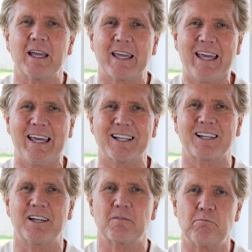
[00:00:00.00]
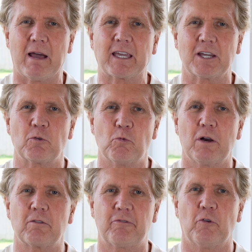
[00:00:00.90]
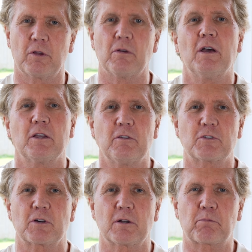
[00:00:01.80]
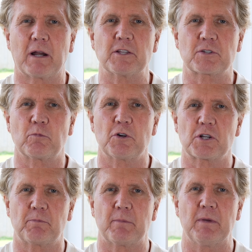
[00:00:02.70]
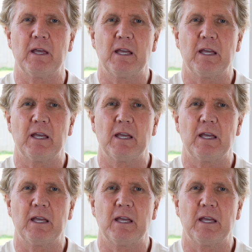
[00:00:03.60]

He'll make it work for you. You've just got to praise and worship Him.